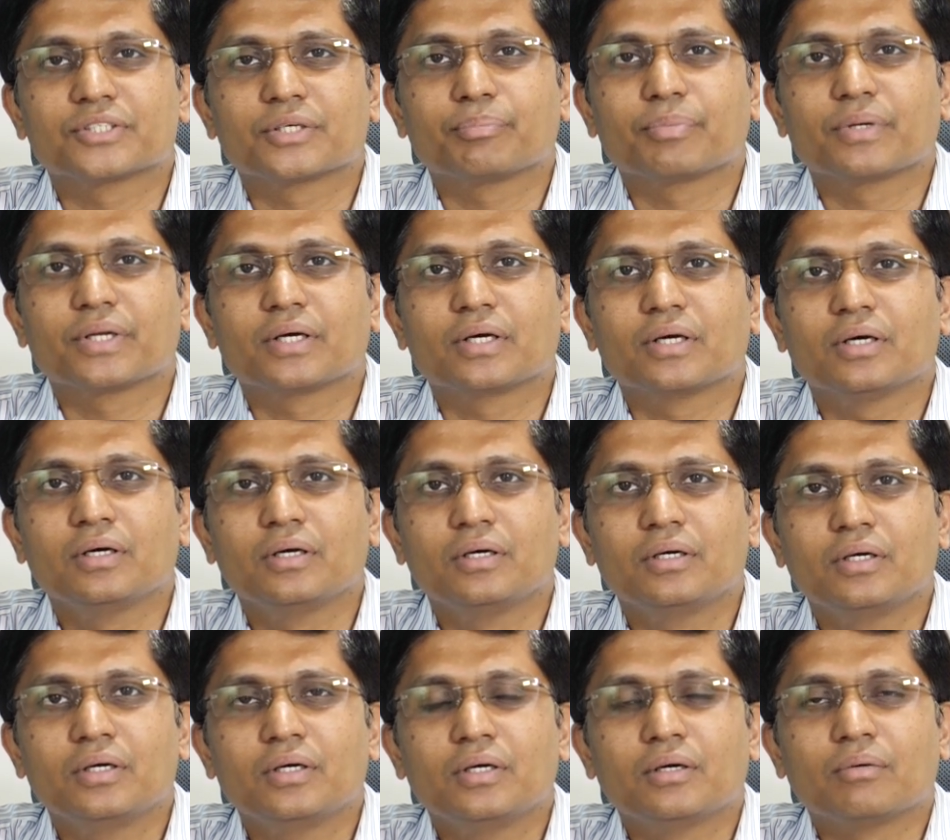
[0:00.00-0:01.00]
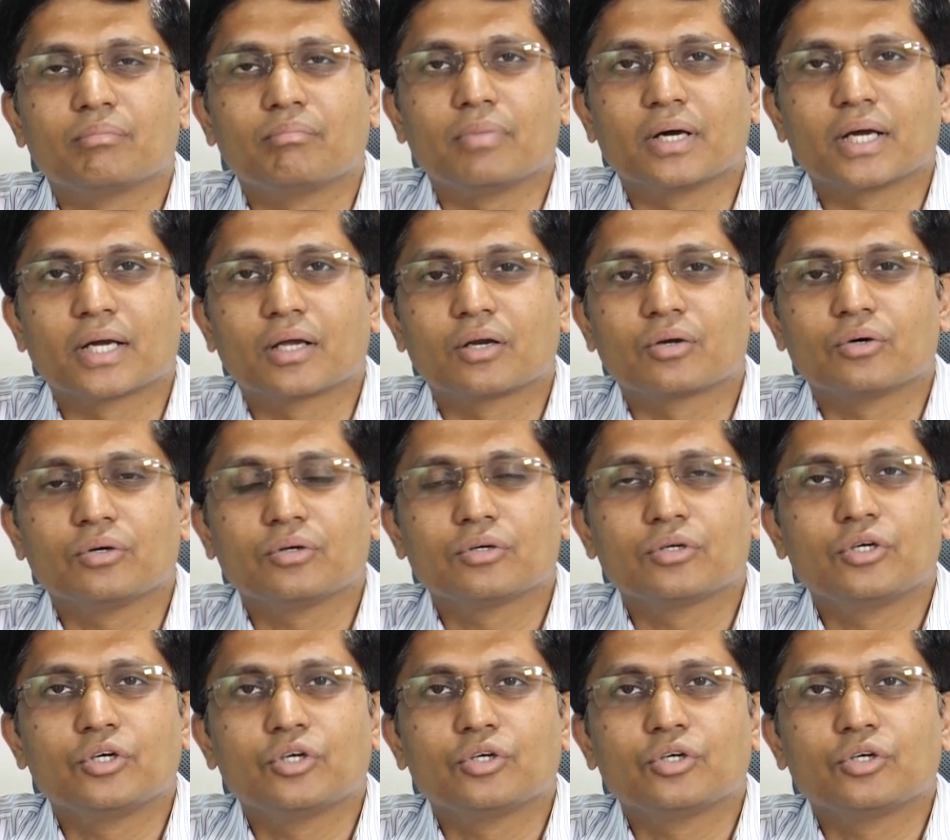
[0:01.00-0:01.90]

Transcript: JP Nagar, Bangalore.